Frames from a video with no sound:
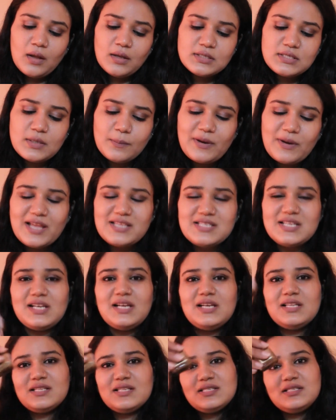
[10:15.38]

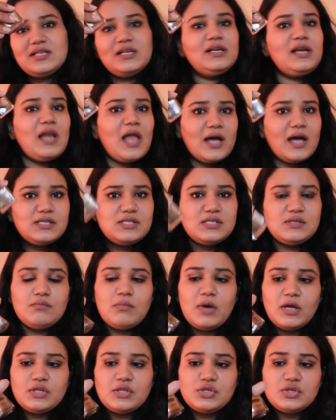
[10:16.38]
Surprisingly, this didn't last
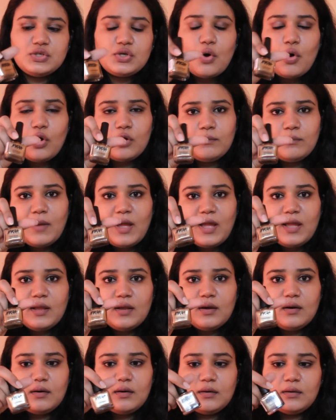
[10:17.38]
much on my
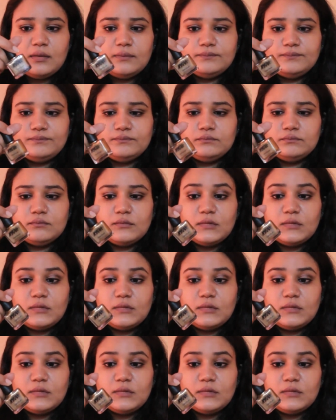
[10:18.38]
um,